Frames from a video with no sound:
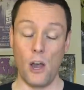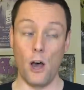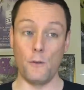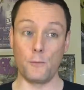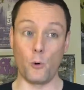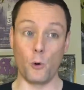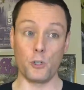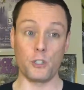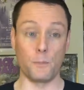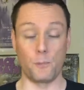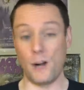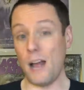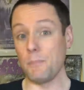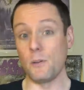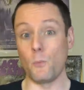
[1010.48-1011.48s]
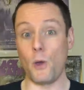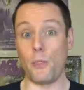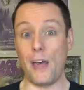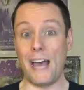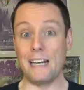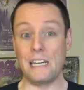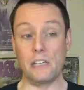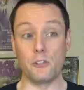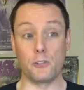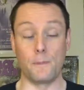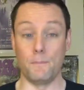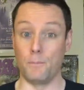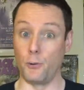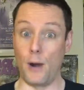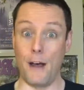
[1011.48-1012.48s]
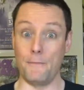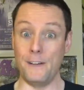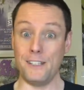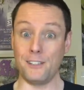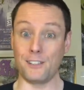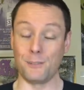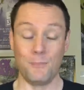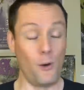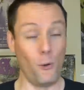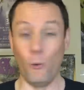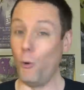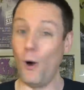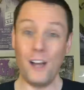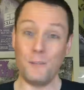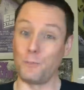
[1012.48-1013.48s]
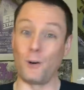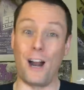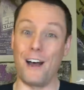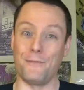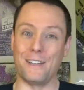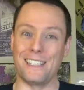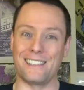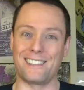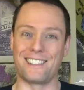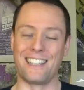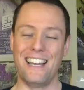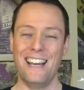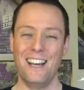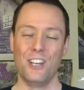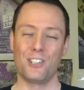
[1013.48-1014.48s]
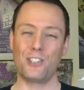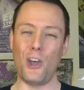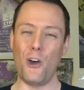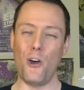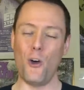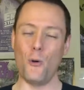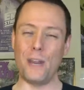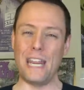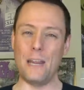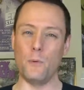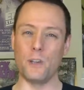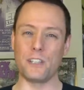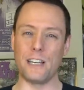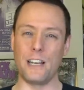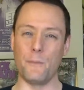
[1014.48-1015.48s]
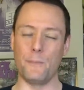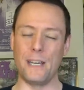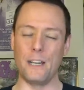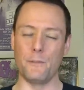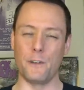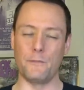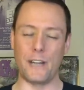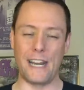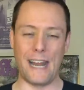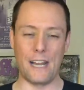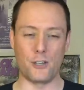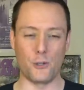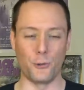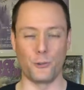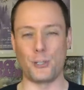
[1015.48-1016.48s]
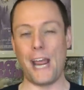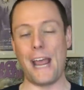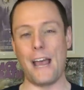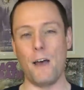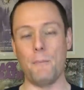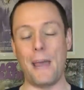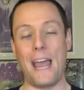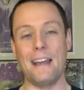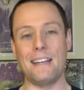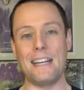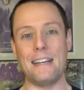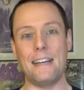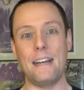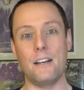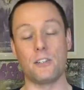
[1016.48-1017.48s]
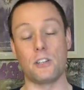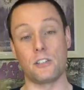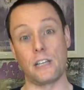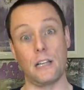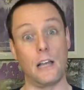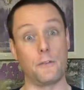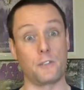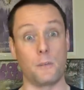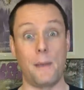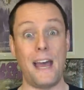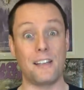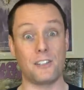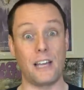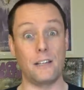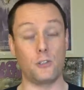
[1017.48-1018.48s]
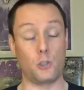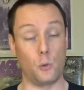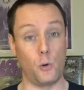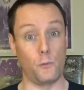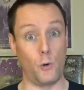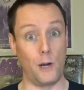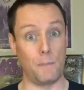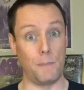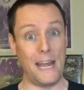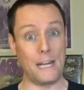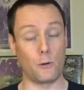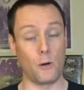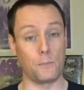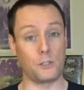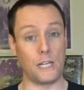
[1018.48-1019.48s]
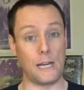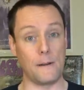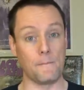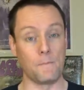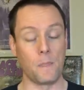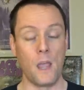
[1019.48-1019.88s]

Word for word: Of course, the problem with that is, profits? What profits? So he was in a bit of a financial jam, and he needed to sell off some assets to avoid bankruptcy.